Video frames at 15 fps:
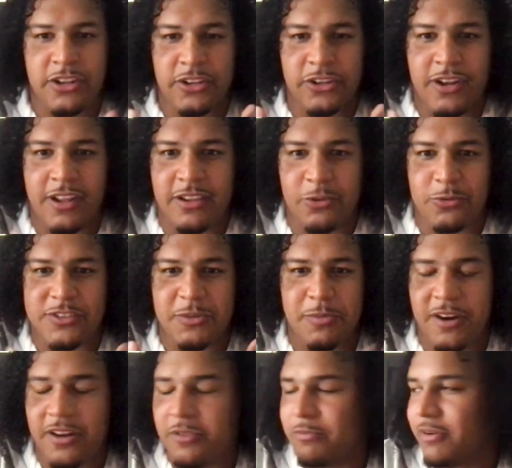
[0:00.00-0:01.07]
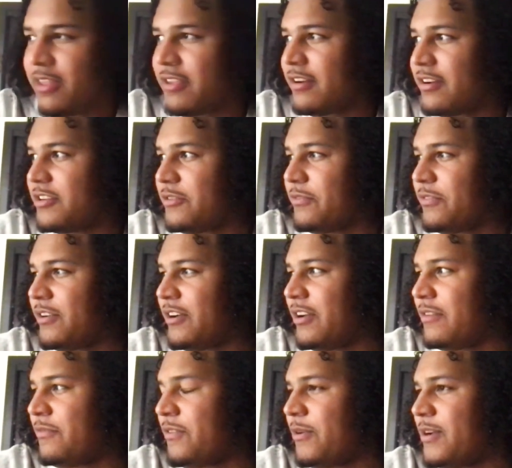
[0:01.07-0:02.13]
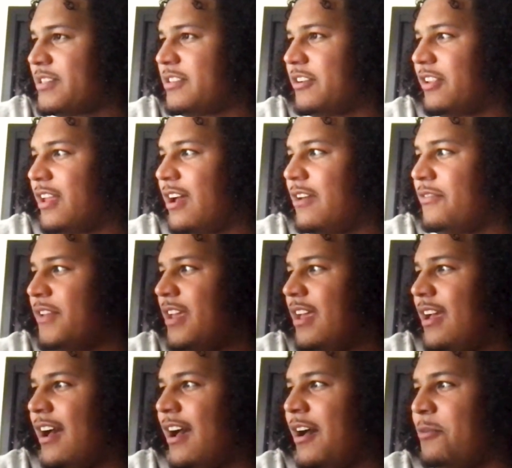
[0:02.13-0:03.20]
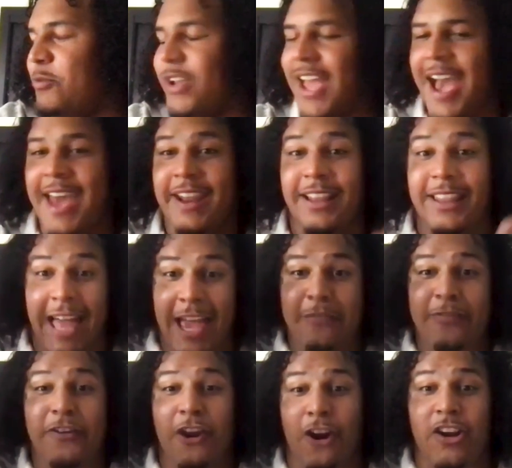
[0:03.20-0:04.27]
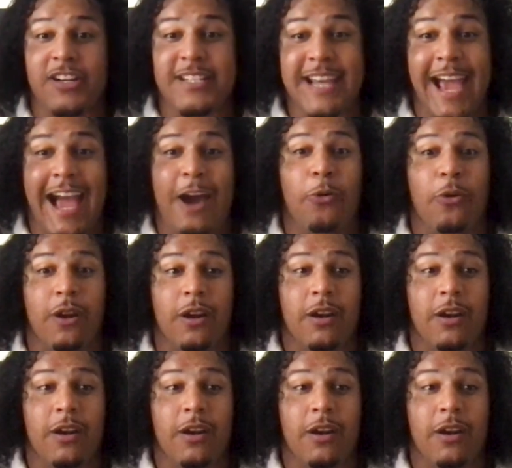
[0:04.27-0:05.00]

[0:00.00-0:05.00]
know once you're part of the brotherhood, yeah. you're in yep. the rest of your life. Um, we had a lifeguard tower.